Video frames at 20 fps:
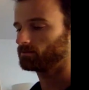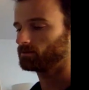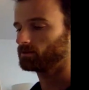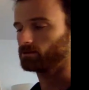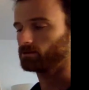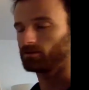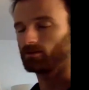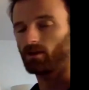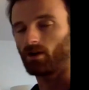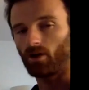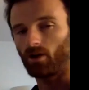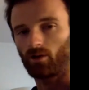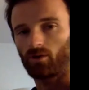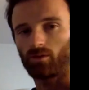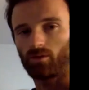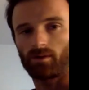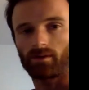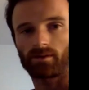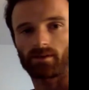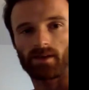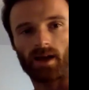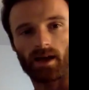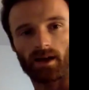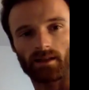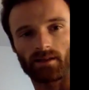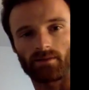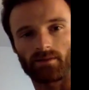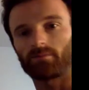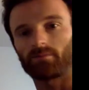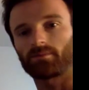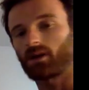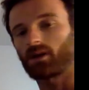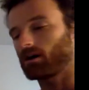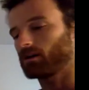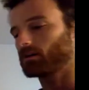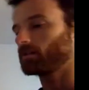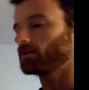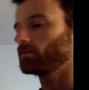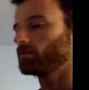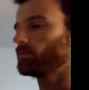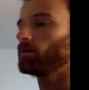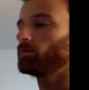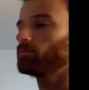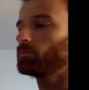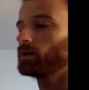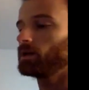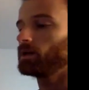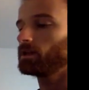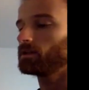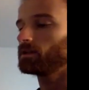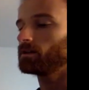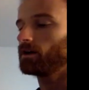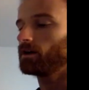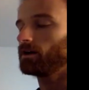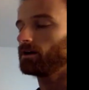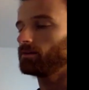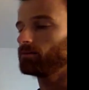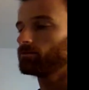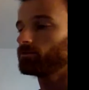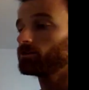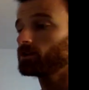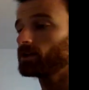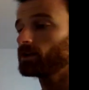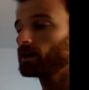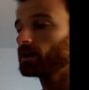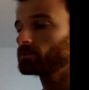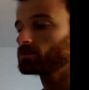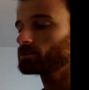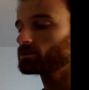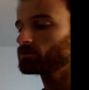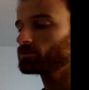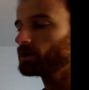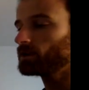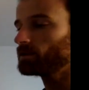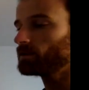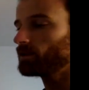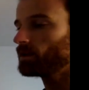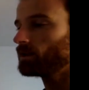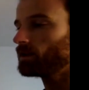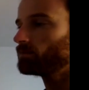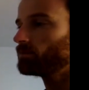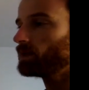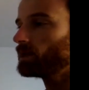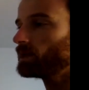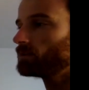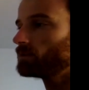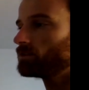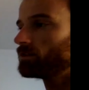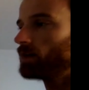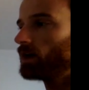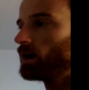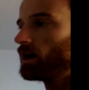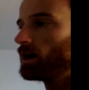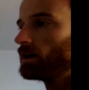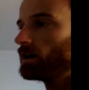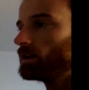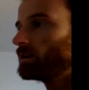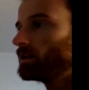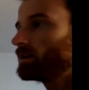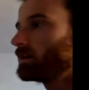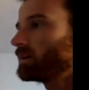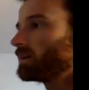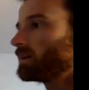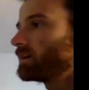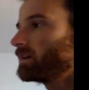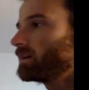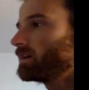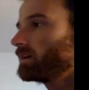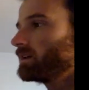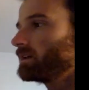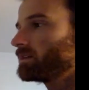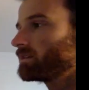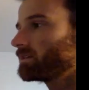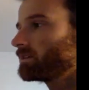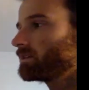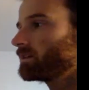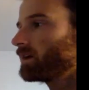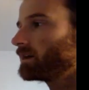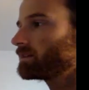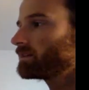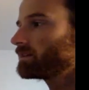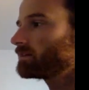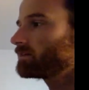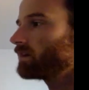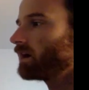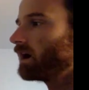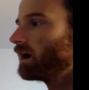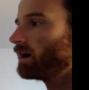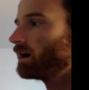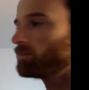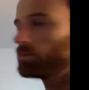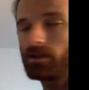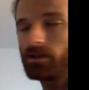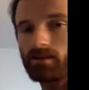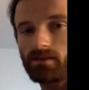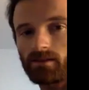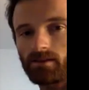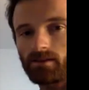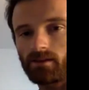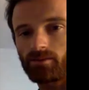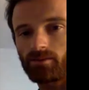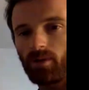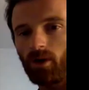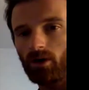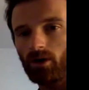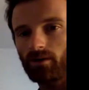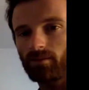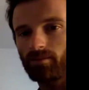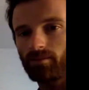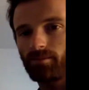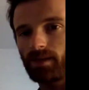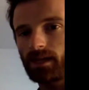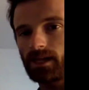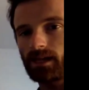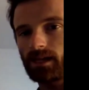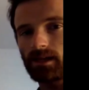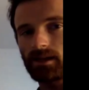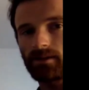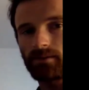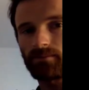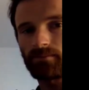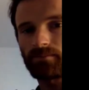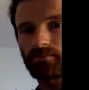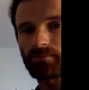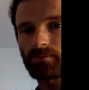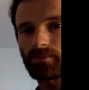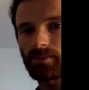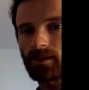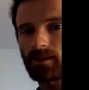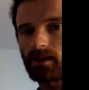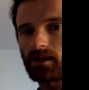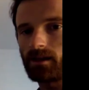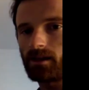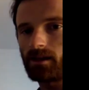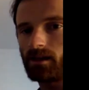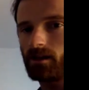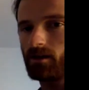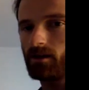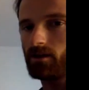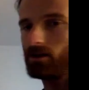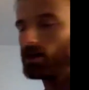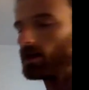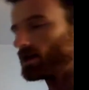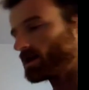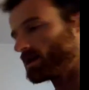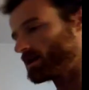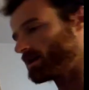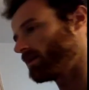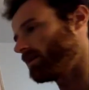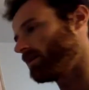know exactly what I'm talking about. But for now, just write down page 9. It's at the top, and it's this part B. Okay.